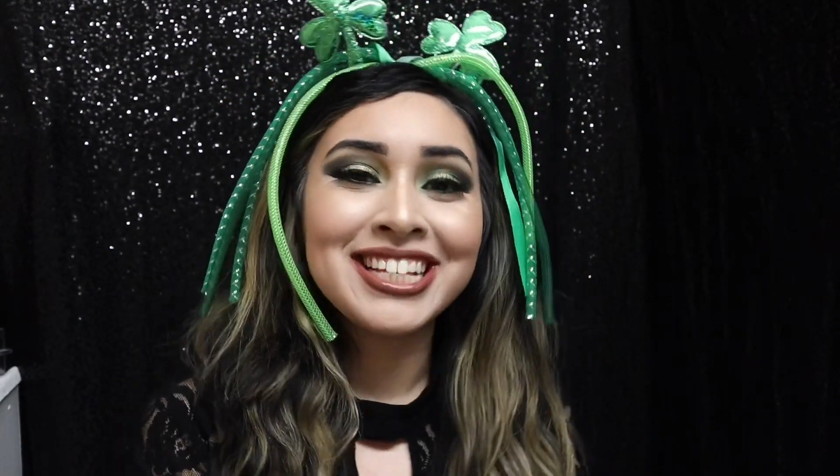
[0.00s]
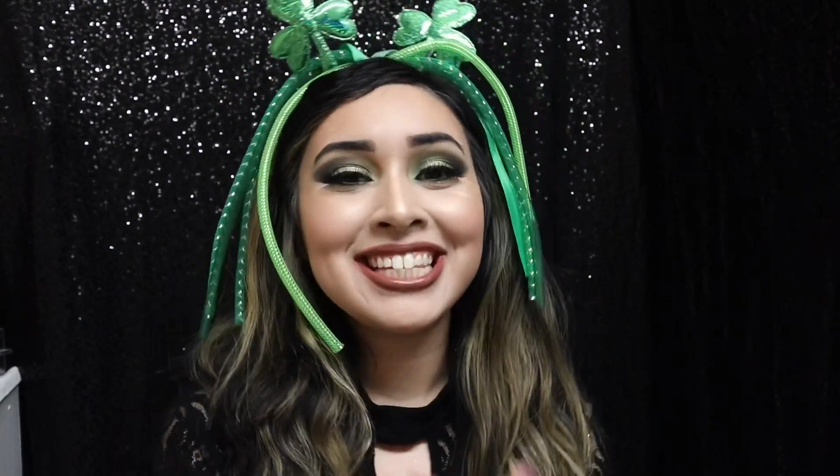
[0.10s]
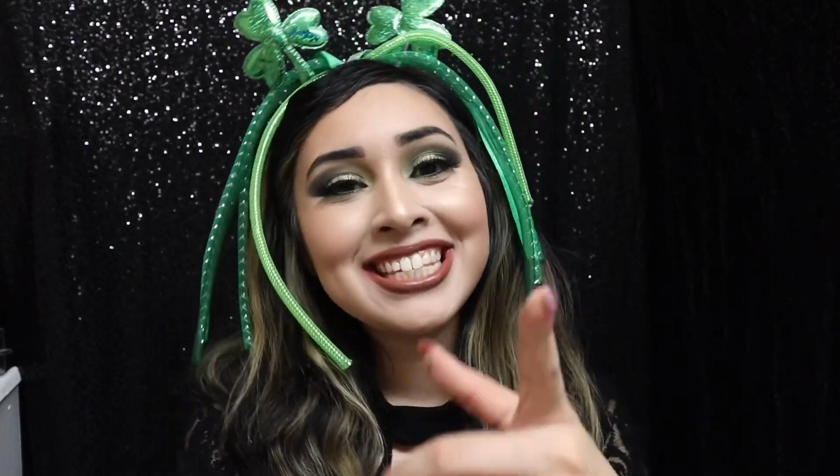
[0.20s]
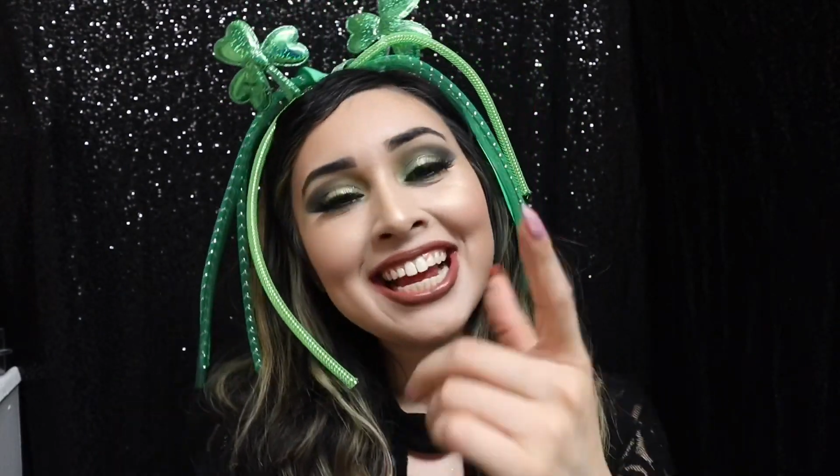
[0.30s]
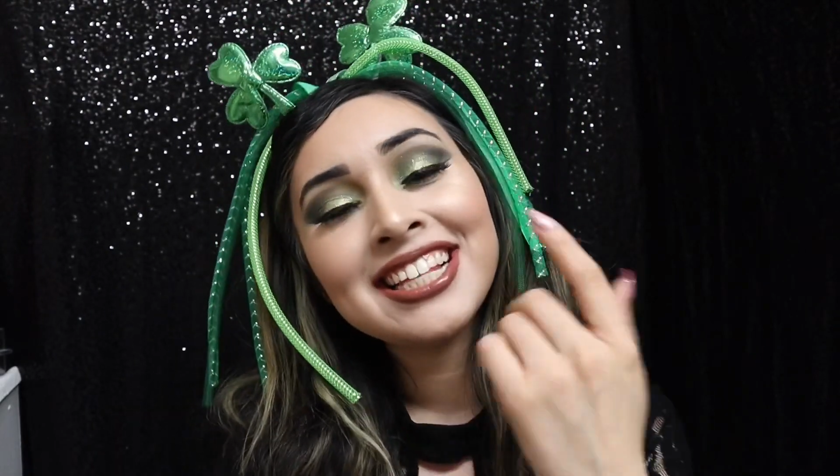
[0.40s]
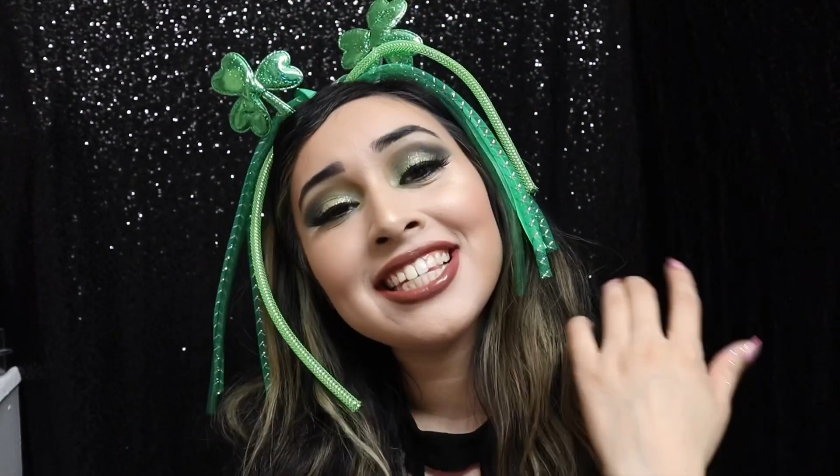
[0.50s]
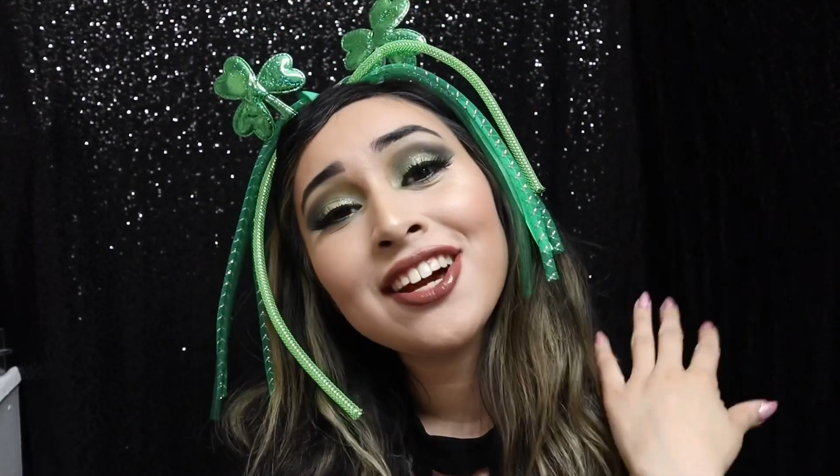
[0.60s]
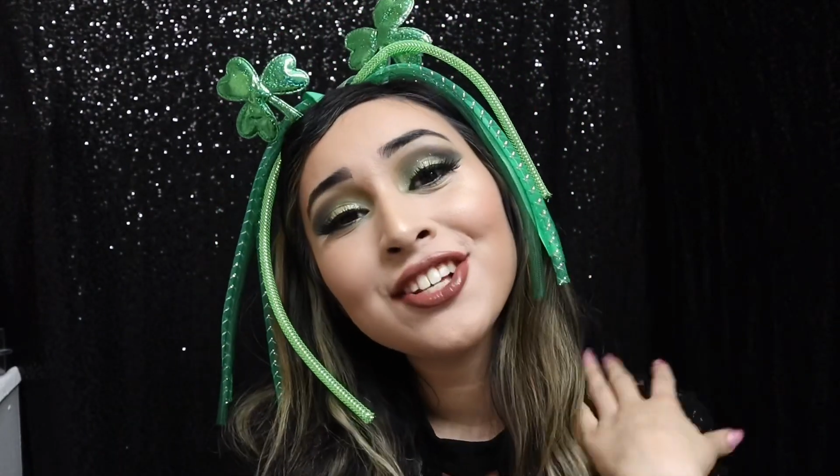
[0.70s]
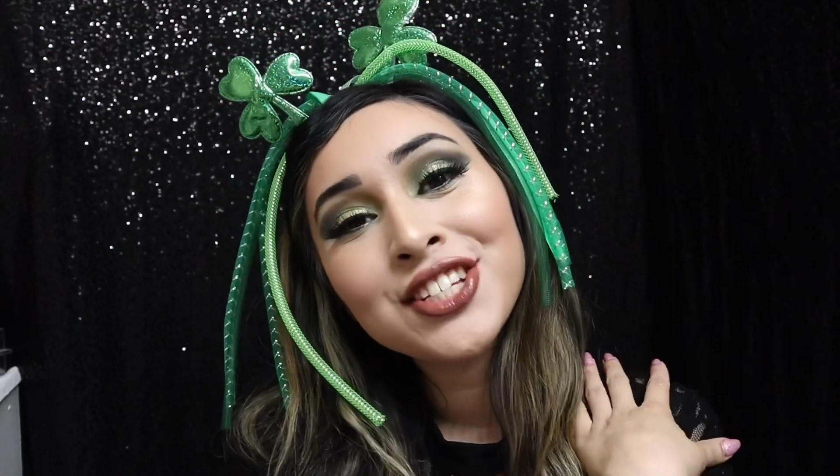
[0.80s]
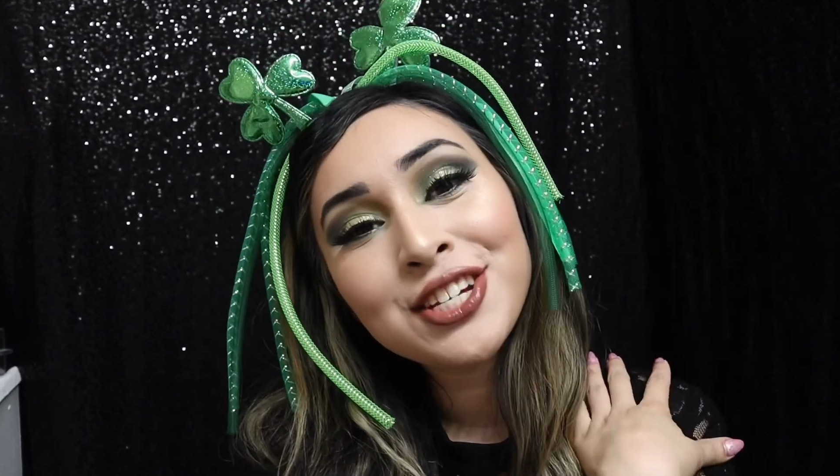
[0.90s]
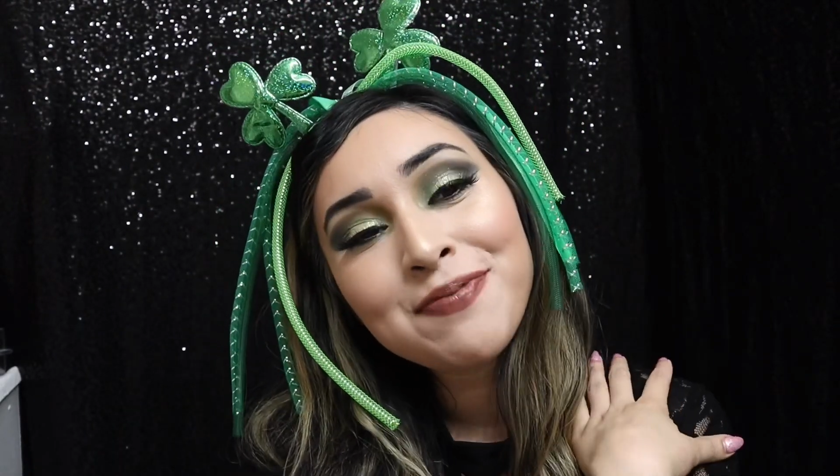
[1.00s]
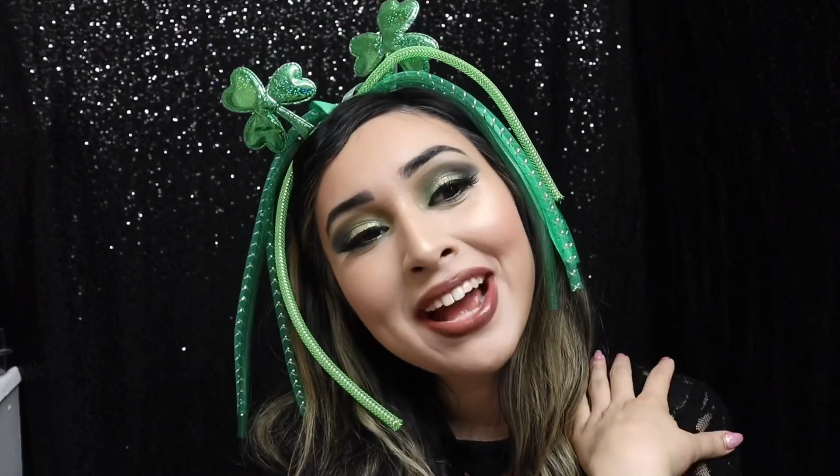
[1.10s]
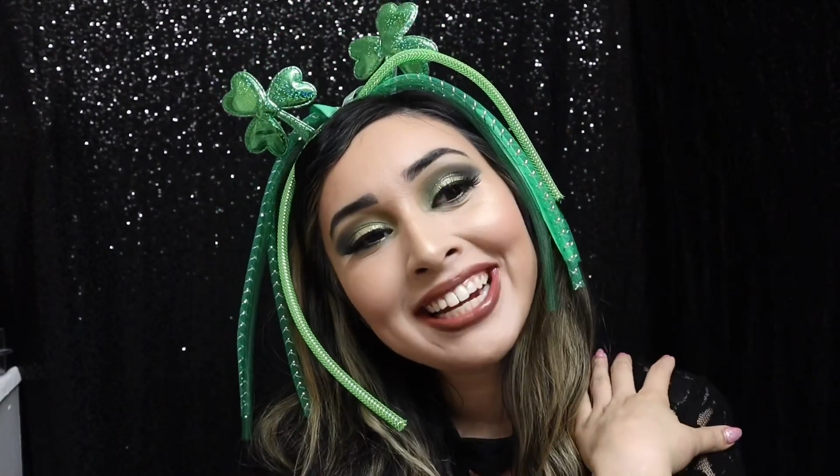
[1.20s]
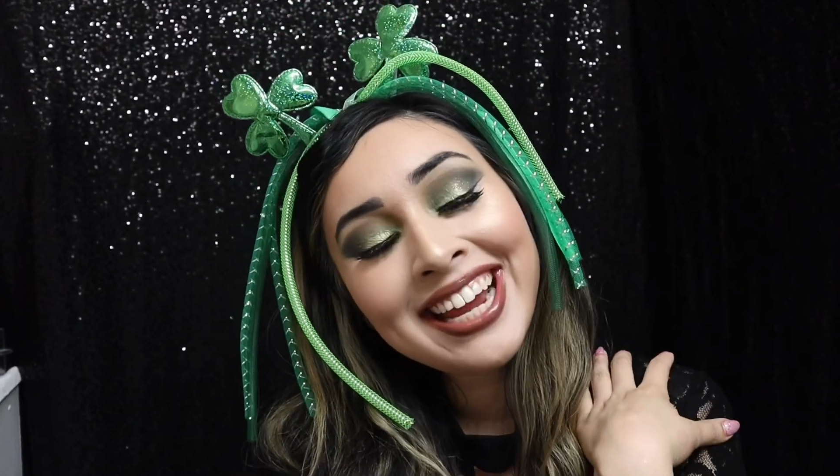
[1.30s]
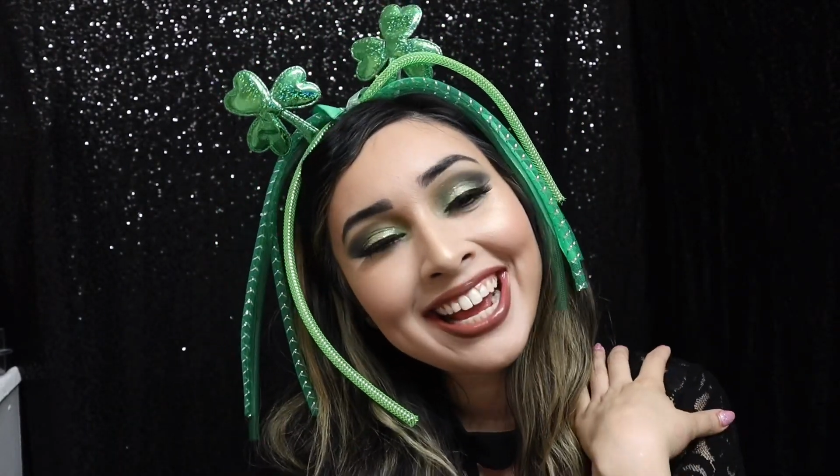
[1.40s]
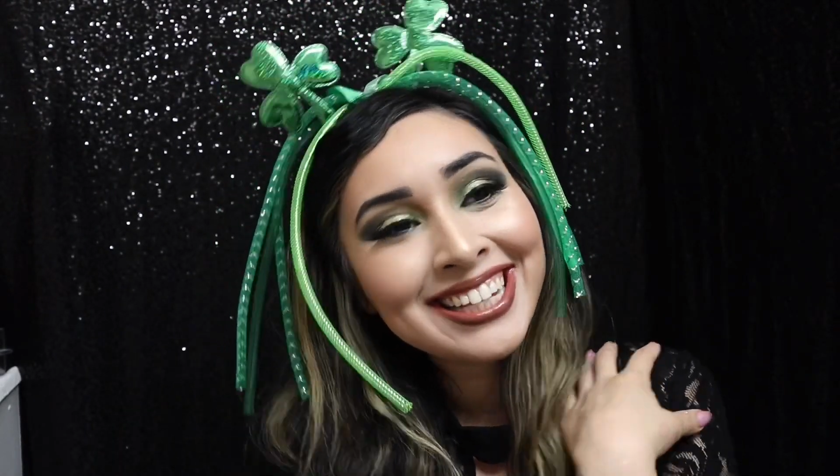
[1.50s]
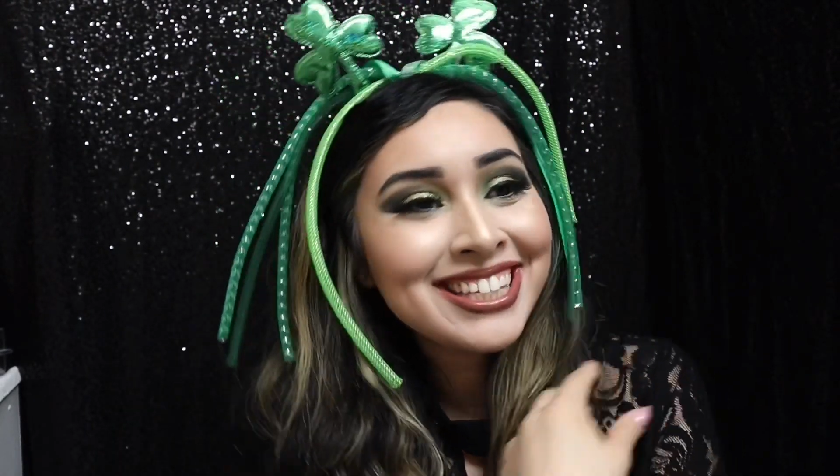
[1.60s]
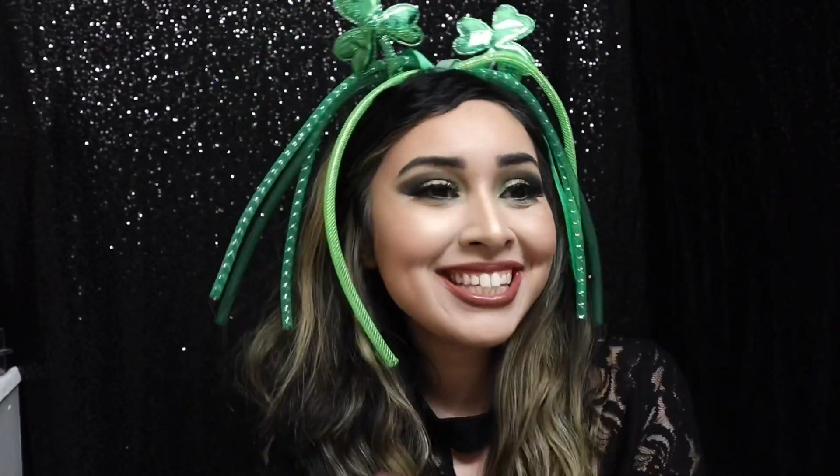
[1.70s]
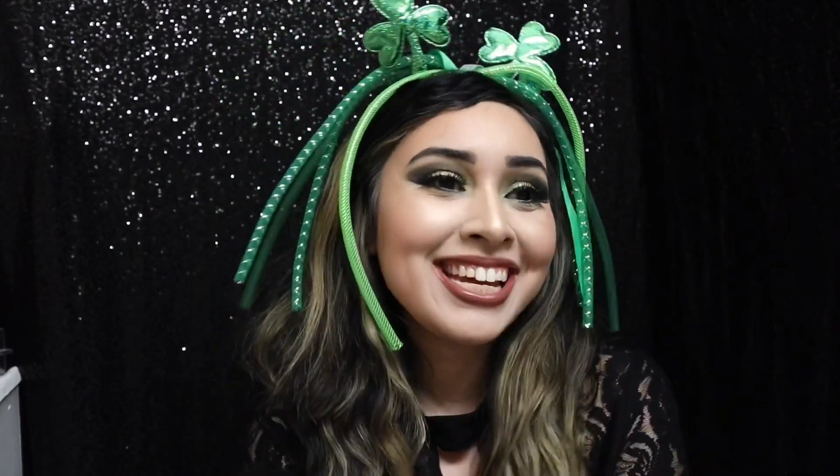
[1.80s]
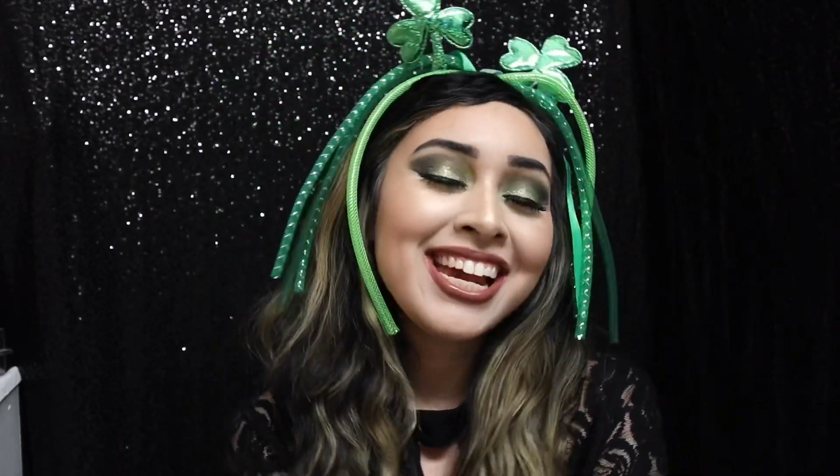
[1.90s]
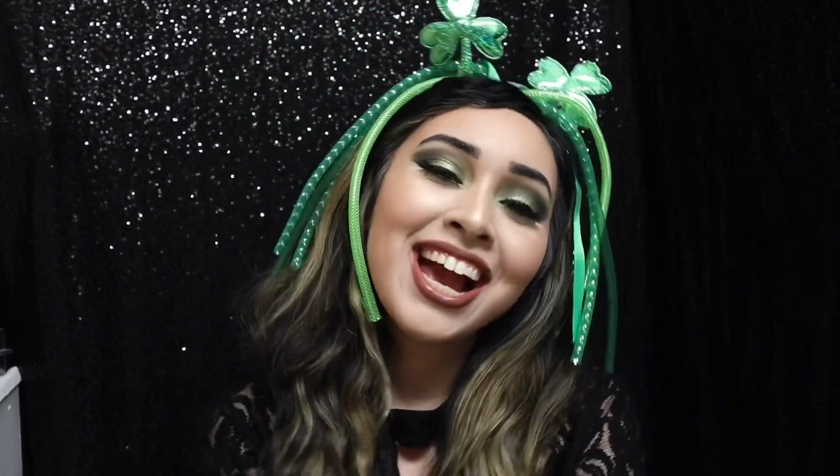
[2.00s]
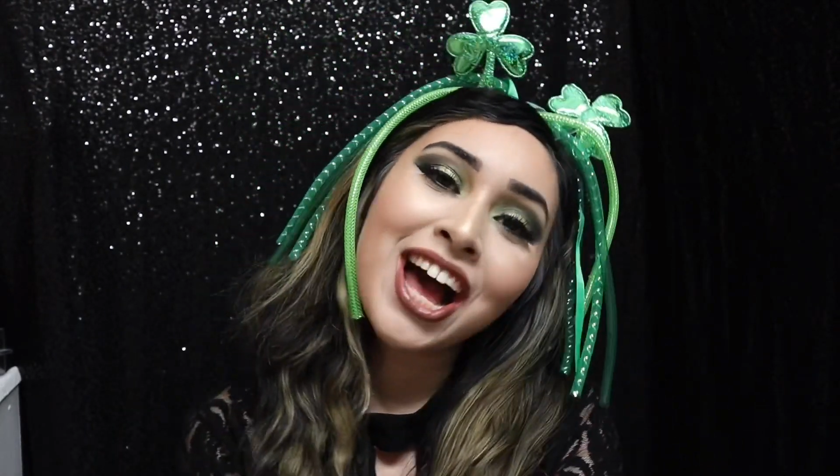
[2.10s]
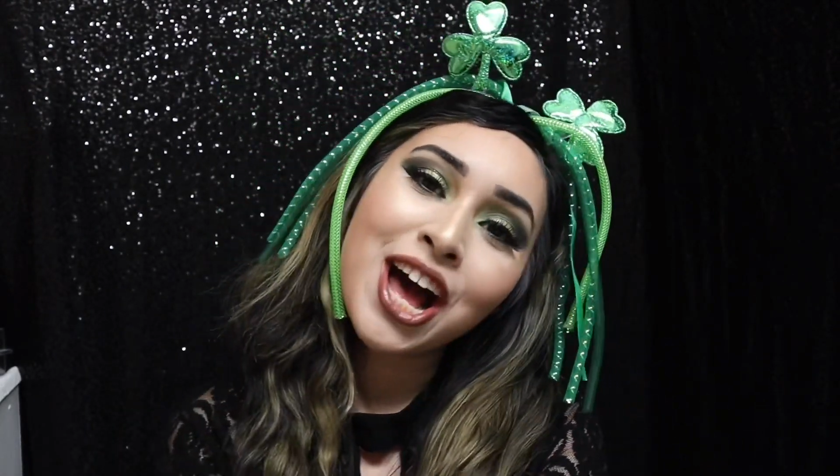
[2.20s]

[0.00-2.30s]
This is Nancy on G by Nancy.